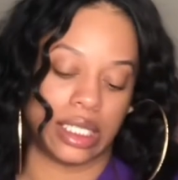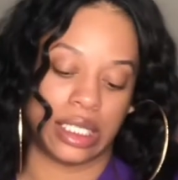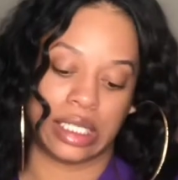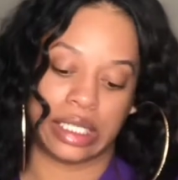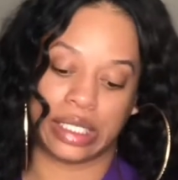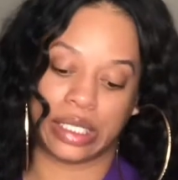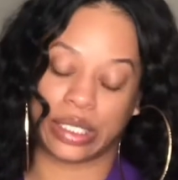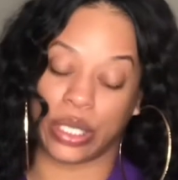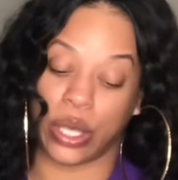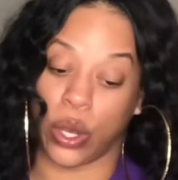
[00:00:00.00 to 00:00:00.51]

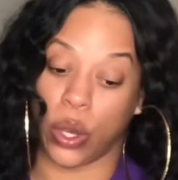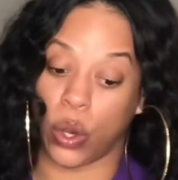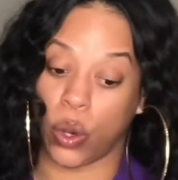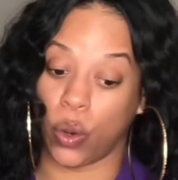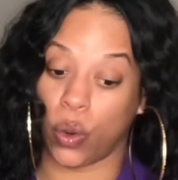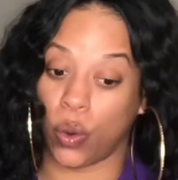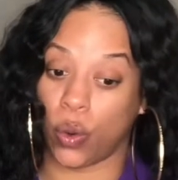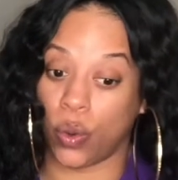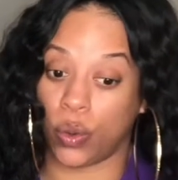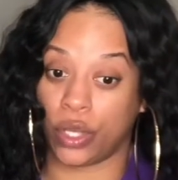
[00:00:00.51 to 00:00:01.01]

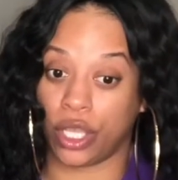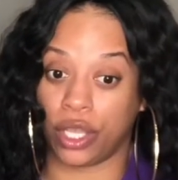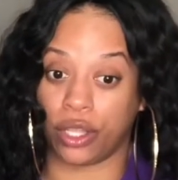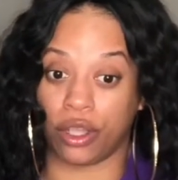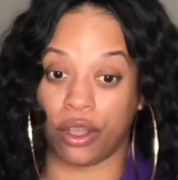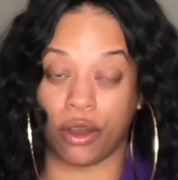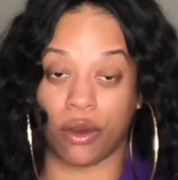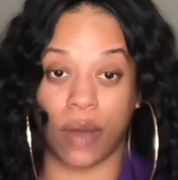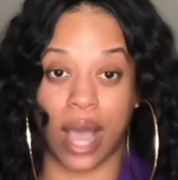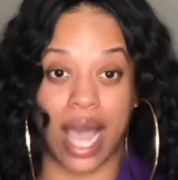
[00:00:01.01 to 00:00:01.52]
So,
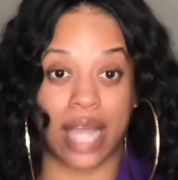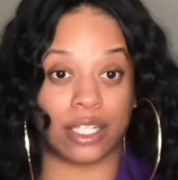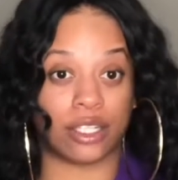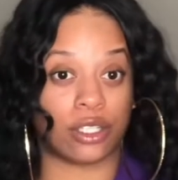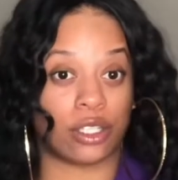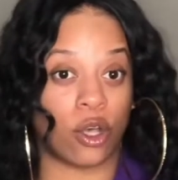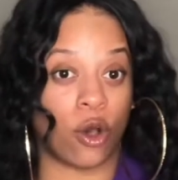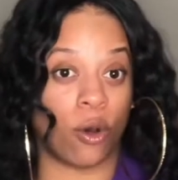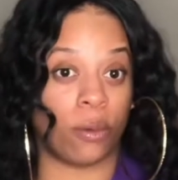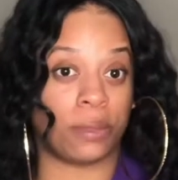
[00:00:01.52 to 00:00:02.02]
I
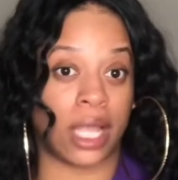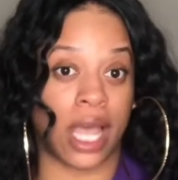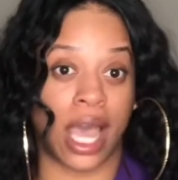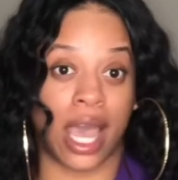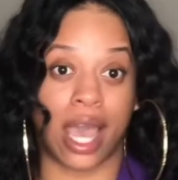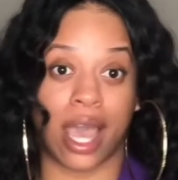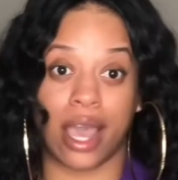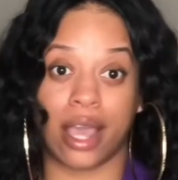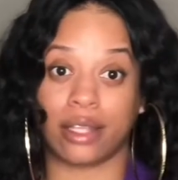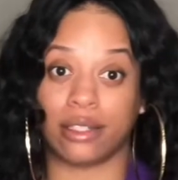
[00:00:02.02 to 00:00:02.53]
just hope
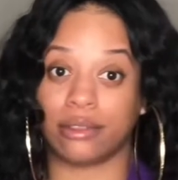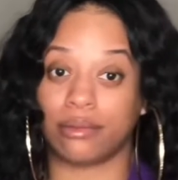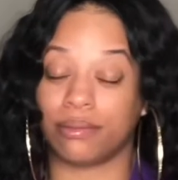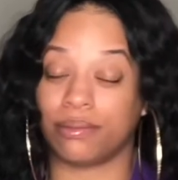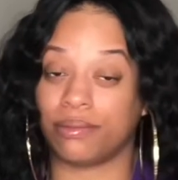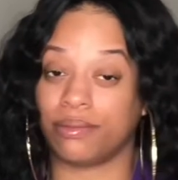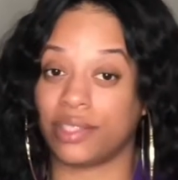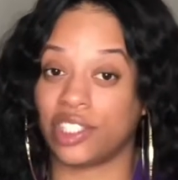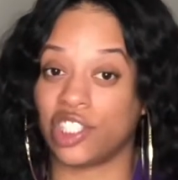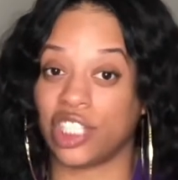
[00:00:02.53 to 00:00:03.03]
that
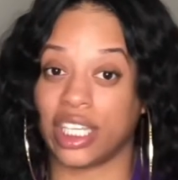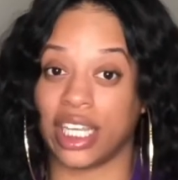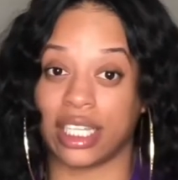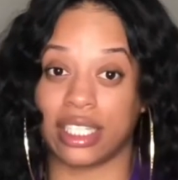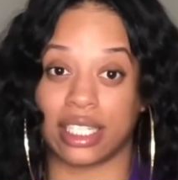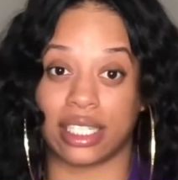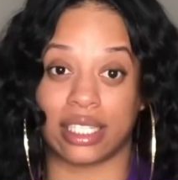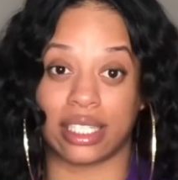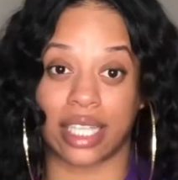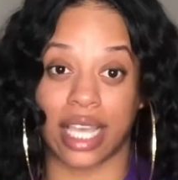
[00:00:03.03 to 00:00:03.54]
she
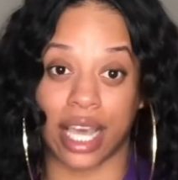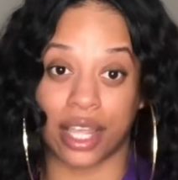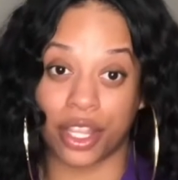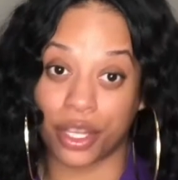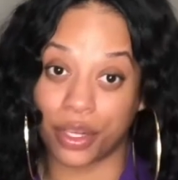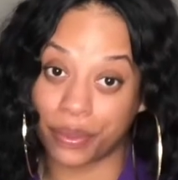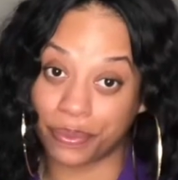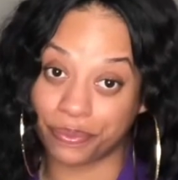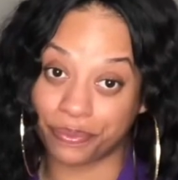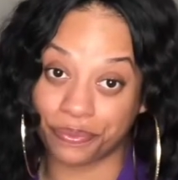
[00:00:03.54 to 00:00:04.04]
gets it
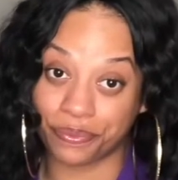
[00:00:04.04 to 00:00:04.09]
together.